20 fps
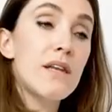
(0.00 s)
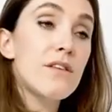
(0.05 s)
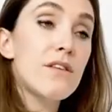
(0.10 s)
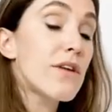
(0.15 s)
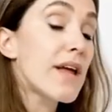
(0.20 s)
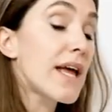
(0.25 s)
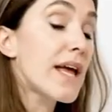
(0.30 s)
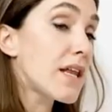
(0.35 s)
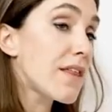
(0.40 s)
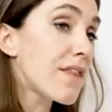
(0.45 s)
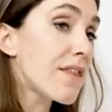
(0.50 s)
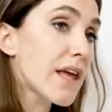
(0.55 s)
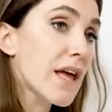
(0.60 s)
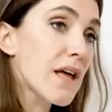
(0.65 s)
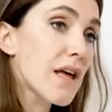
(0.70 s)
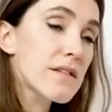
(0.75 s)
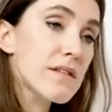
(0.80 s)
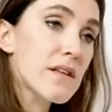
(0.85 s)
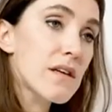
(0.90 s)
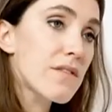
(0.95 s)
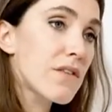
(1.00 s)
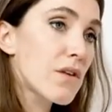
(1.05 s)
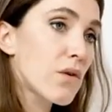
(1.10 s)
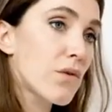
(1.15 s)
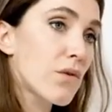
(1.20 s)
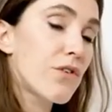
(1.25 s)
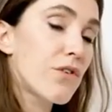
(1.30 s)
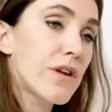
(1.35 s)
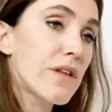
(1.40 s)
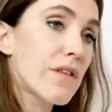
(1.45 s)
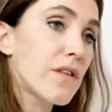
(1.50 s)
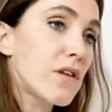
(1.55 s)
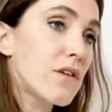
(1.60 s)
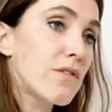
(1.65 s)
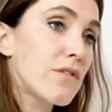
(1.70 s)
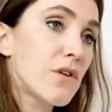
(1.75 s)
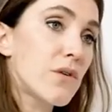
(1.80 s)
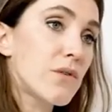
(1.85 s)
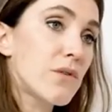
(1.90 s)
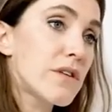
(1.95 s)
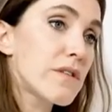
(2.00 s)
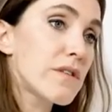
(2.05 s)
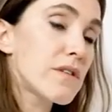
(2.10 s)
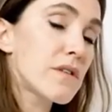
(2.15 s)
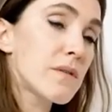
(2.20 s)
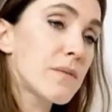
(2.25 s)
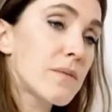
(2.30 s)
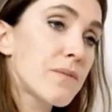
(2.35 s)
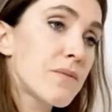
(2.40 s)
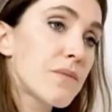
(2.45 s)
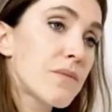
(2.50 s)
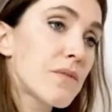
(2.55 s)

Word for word: And is there anything else out of the ordinary that you've noticed?